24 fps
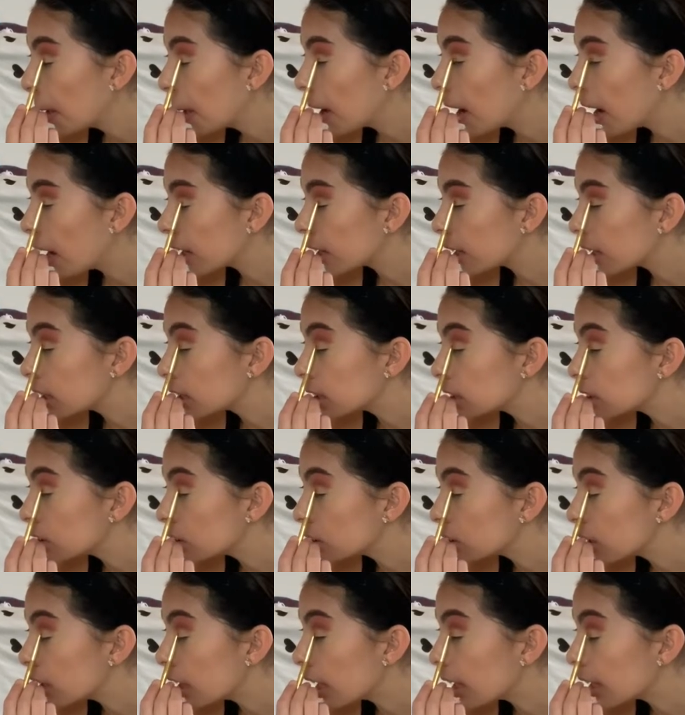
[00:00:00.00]
I guess
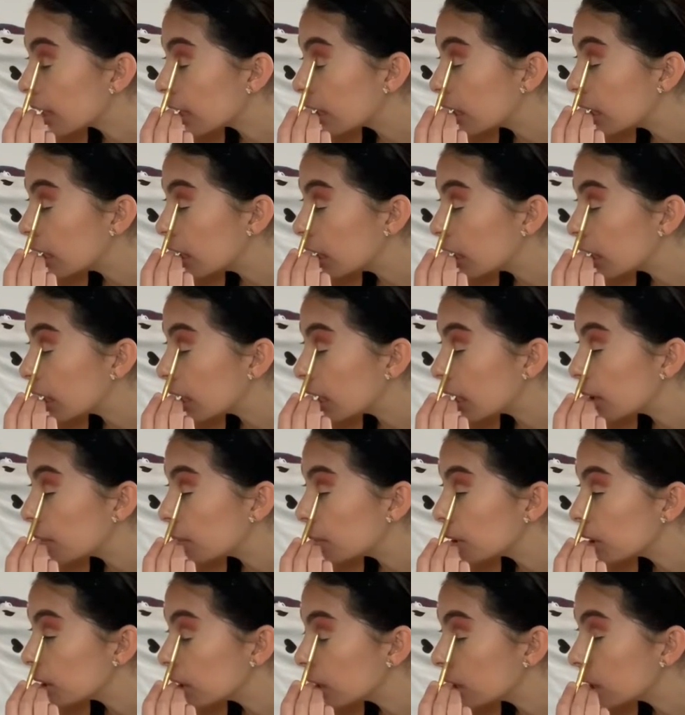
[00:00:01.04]
there's like an
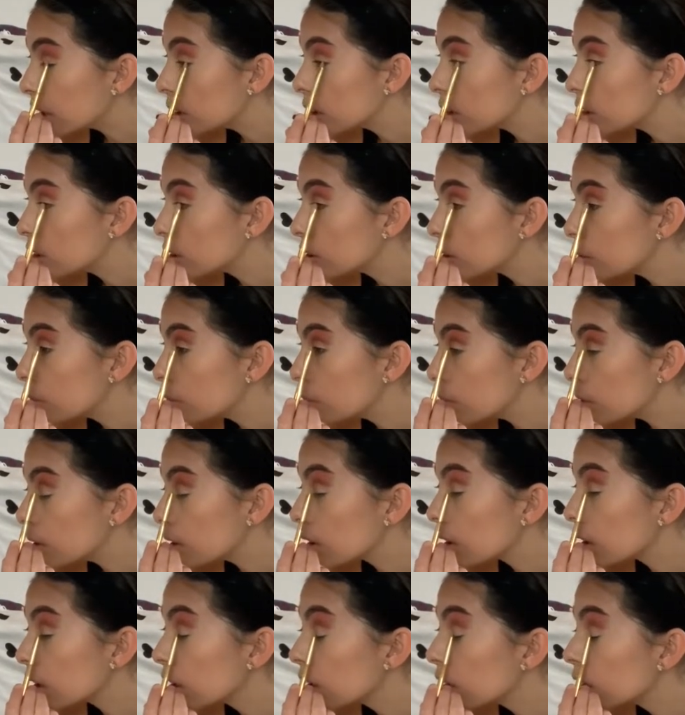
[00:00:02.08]
ambulance
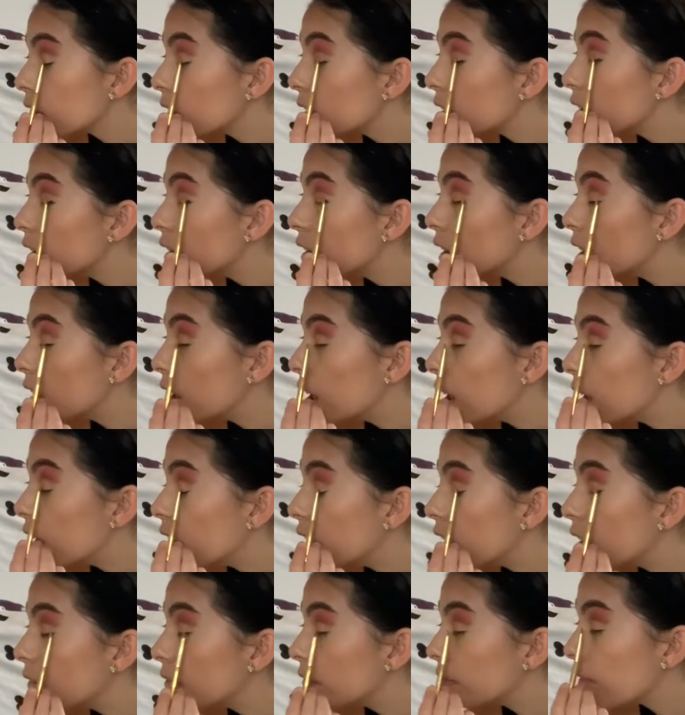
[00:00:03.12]
or a
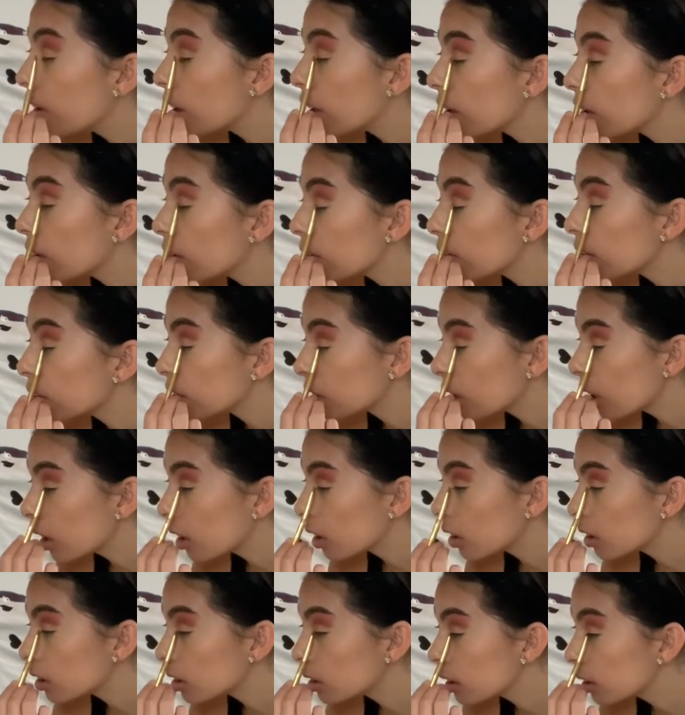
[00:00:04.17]
fire truck
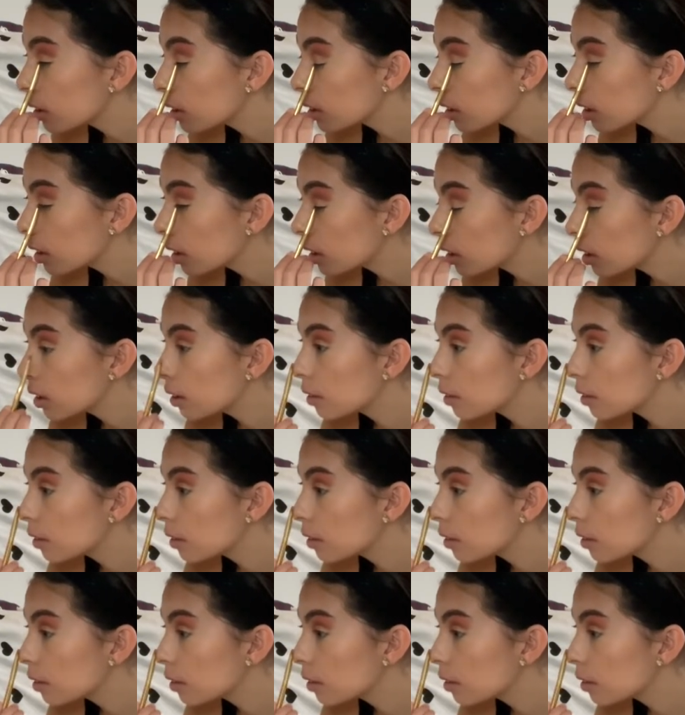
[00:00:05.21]
or something.